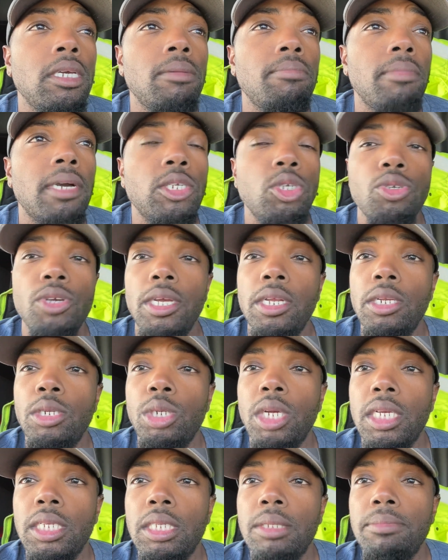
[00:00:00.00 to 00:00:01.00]
my trainer
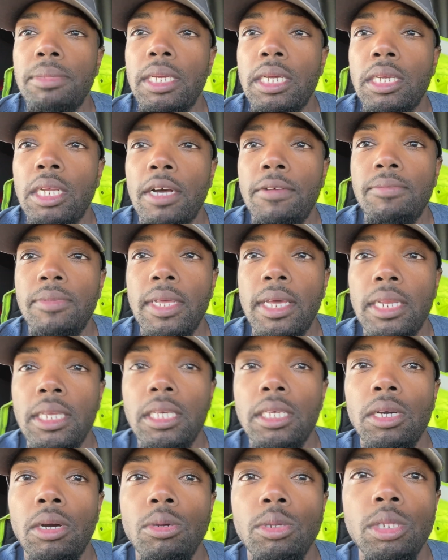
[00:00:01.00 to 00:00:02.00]
trusts me enough that
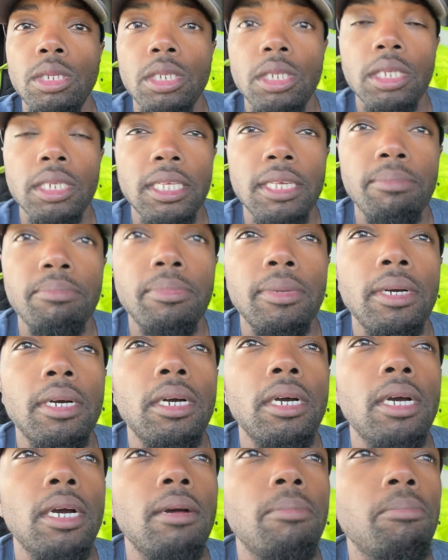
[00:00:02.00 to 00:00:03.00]
he goes to sleep
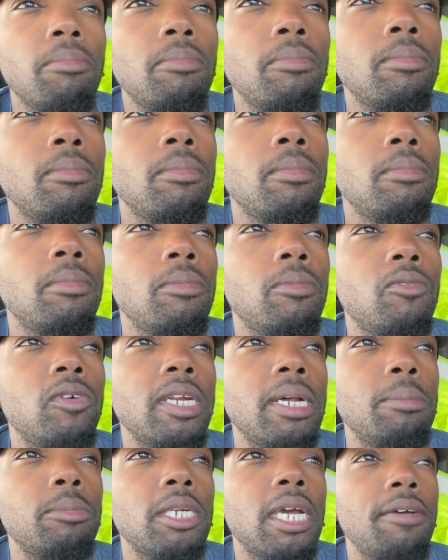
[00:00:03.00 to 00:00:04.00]
um when
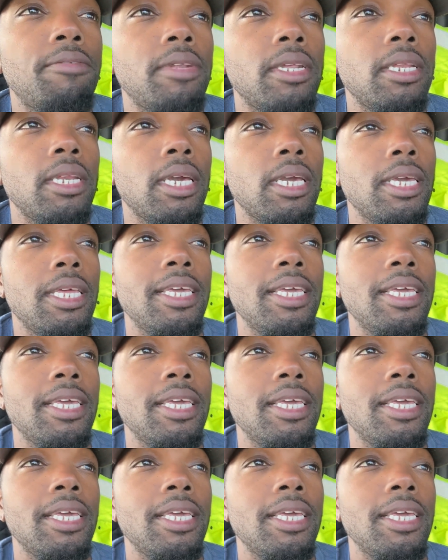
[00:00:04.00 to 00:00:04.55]
I'm driving at night,